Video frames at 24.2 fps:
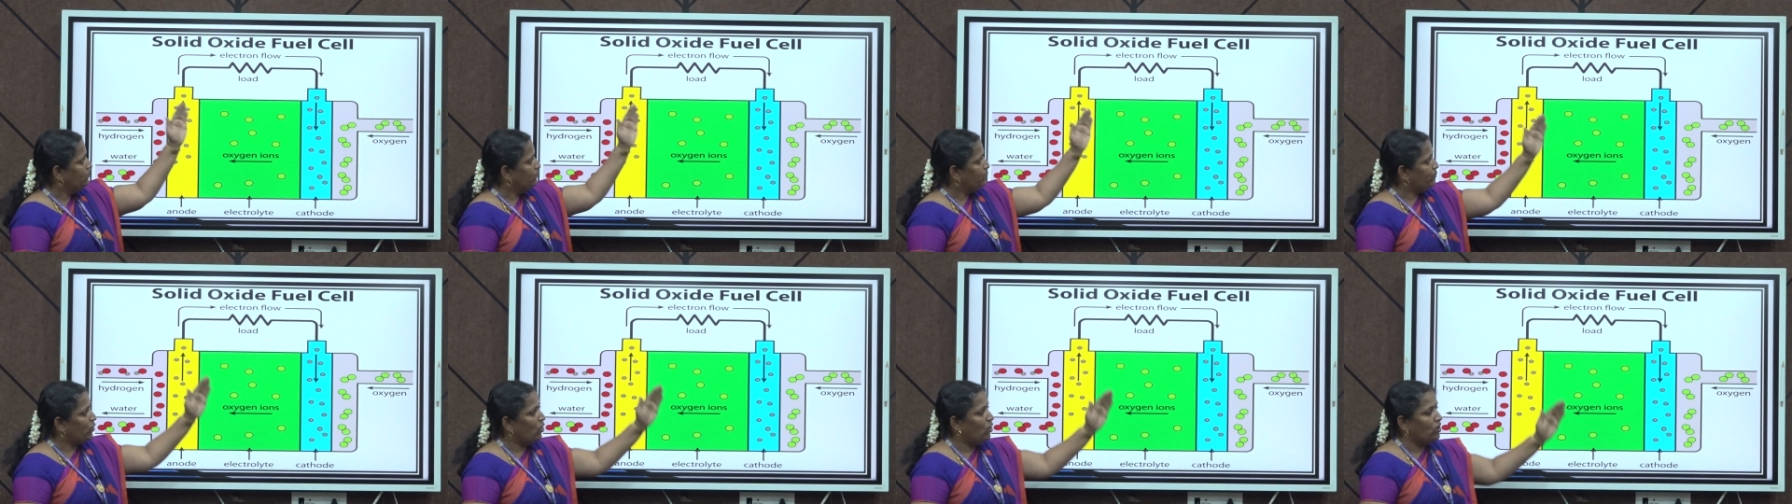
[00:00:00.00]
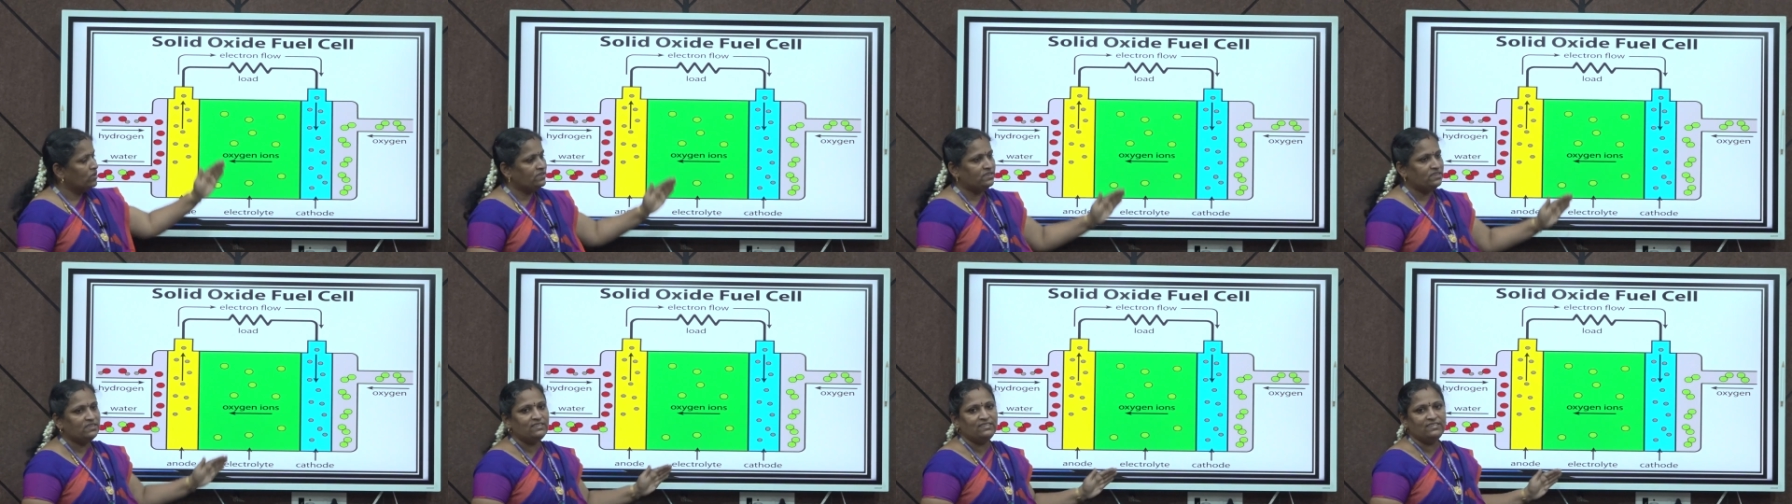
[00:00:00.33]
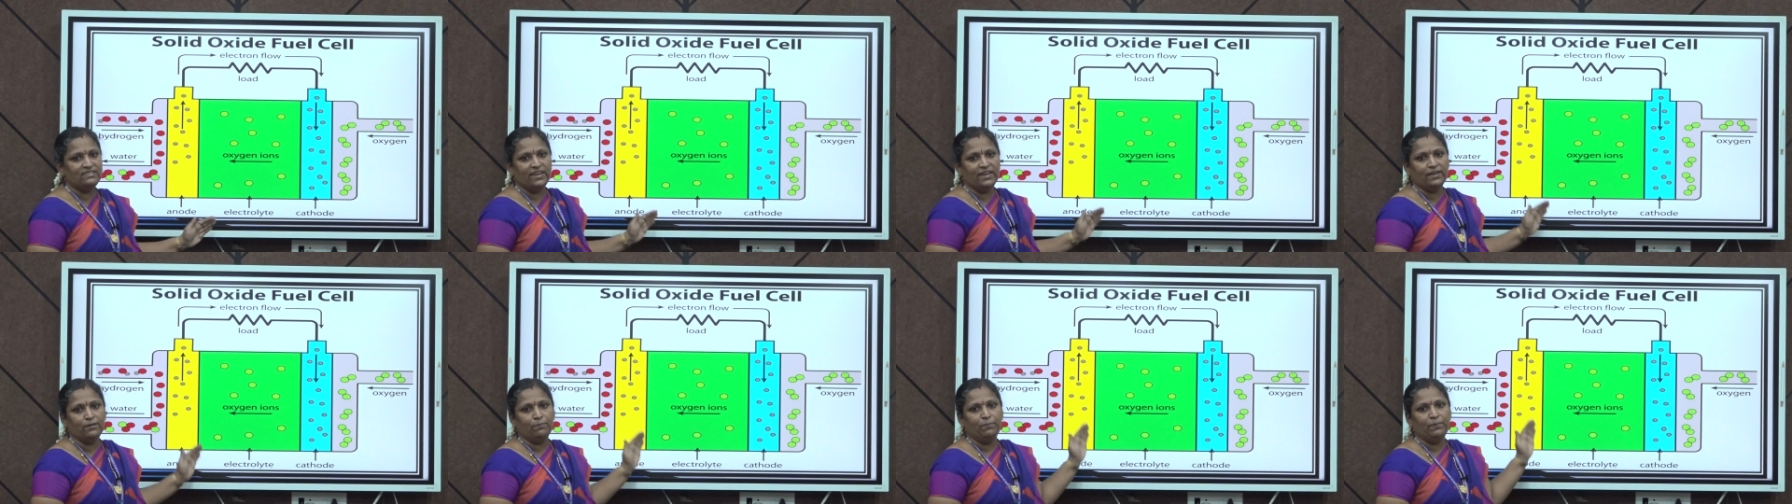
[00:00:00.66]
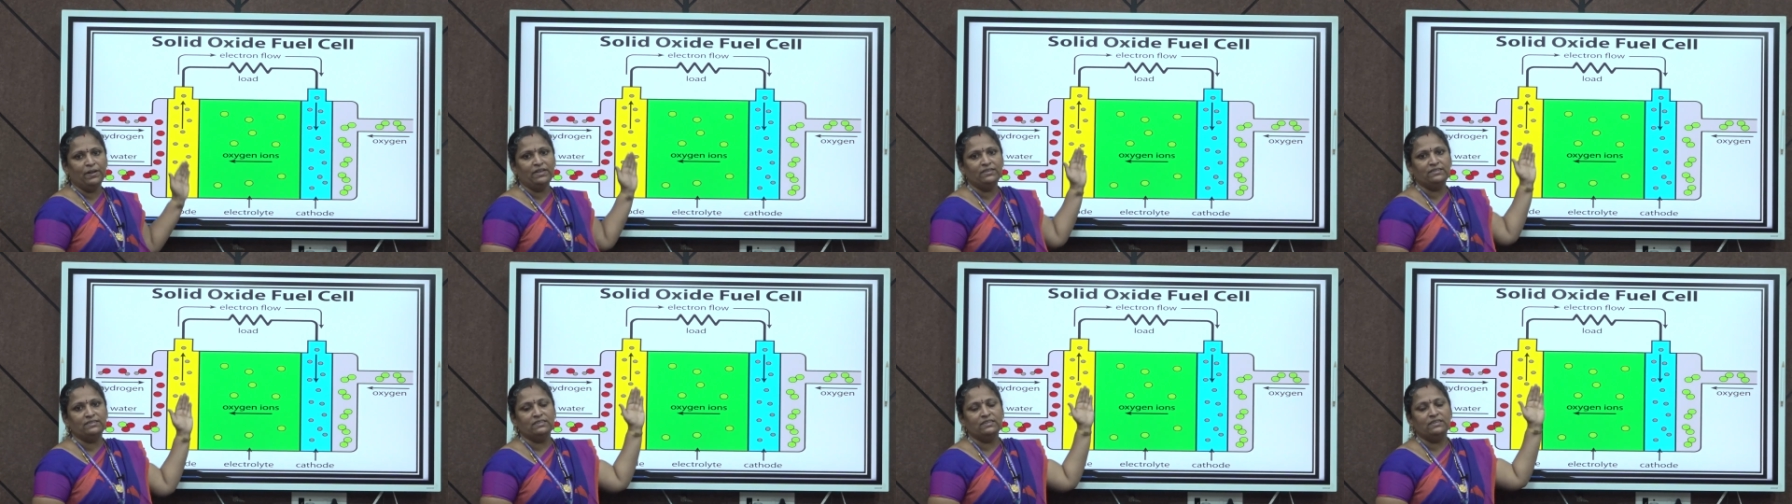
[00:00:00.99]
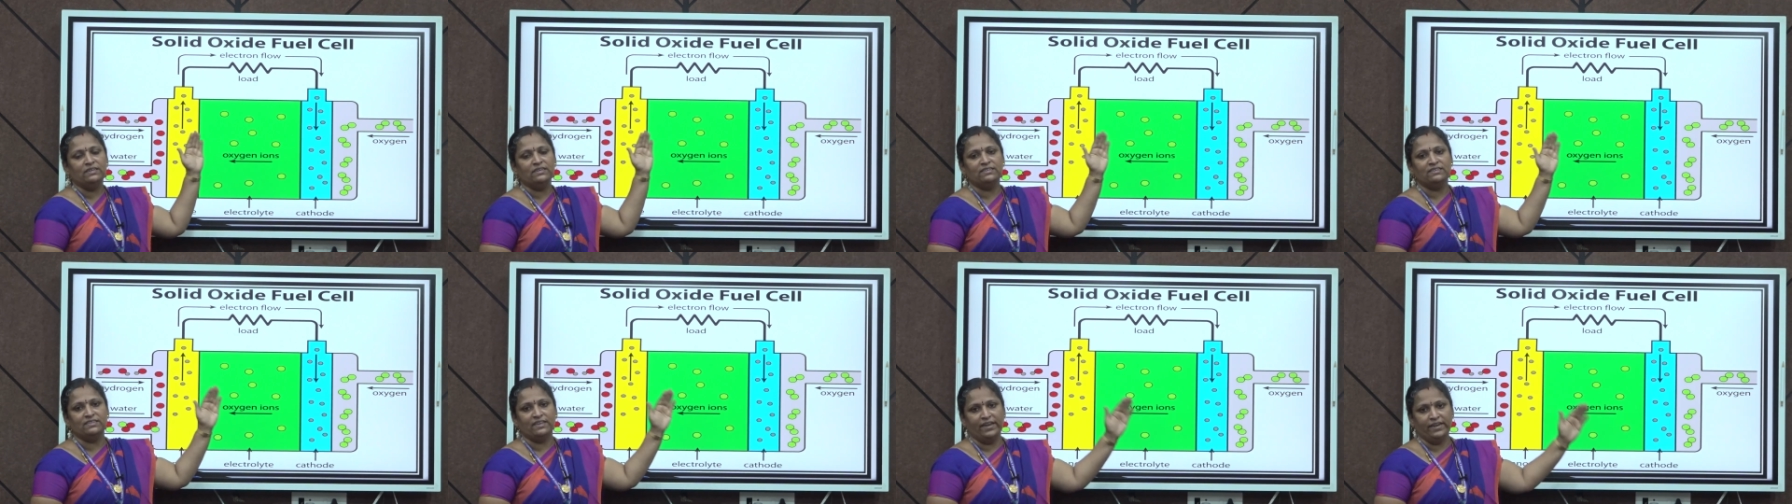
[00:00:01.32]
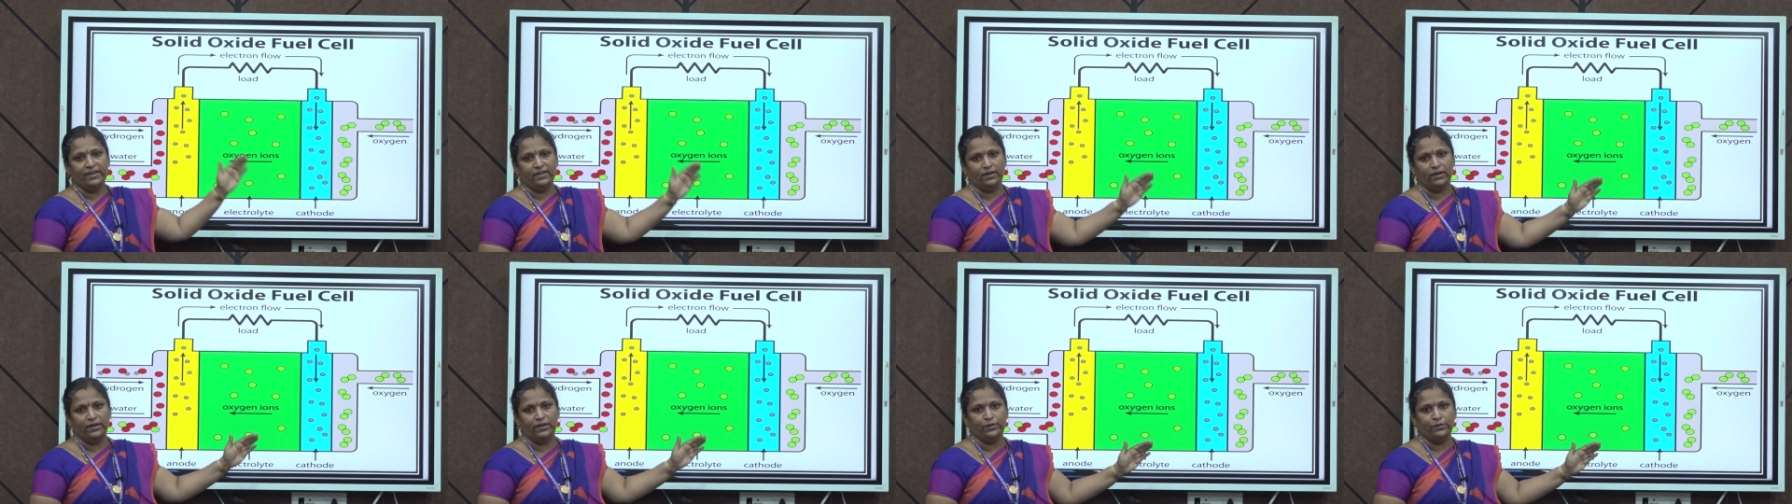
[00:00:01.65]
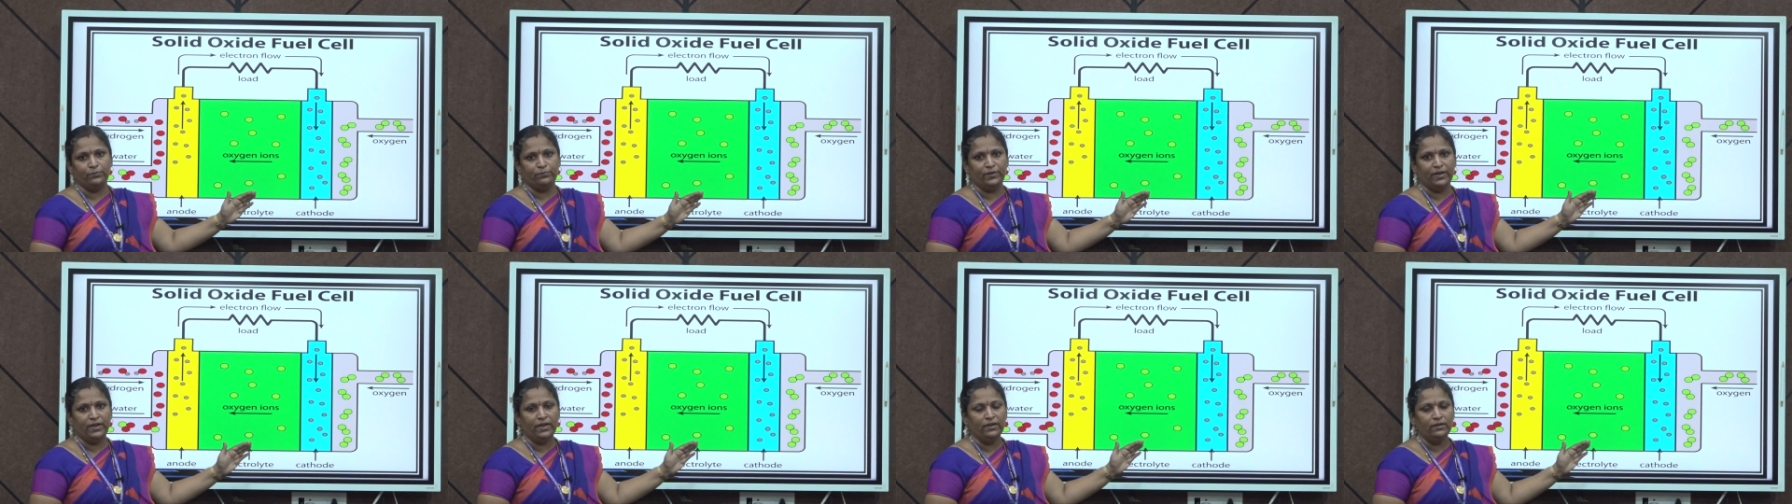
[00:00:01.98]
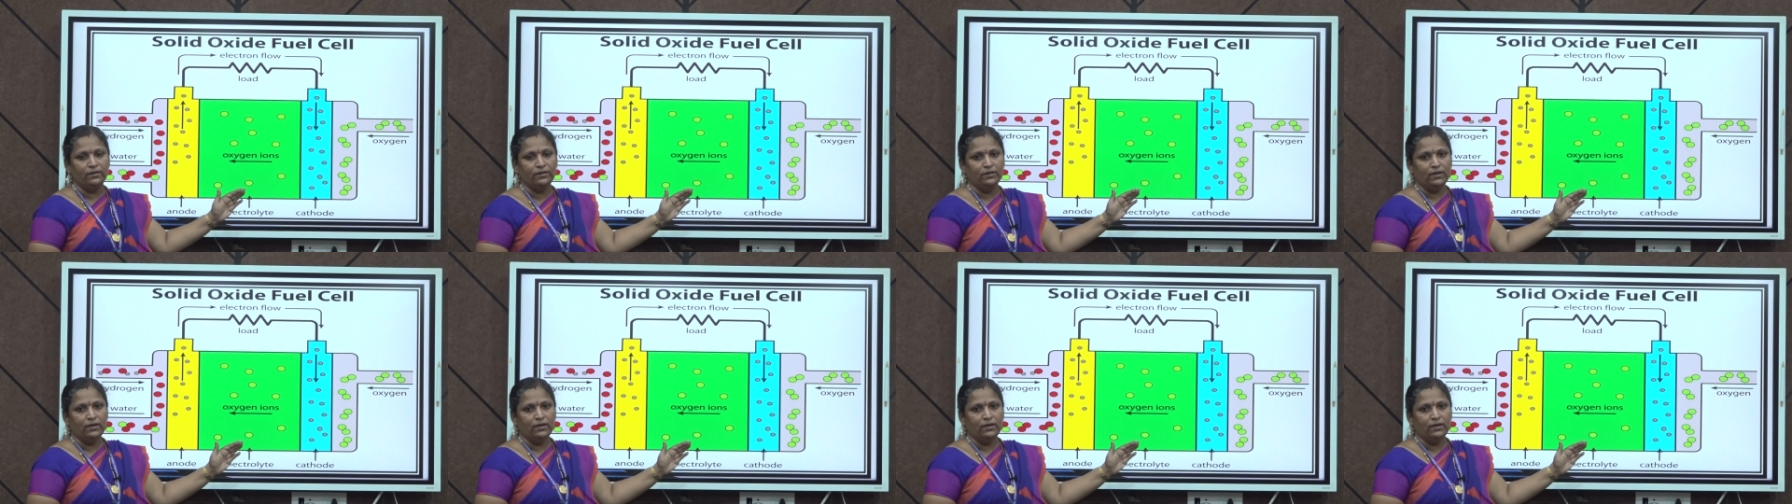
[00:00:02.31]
process take place in a cyclic way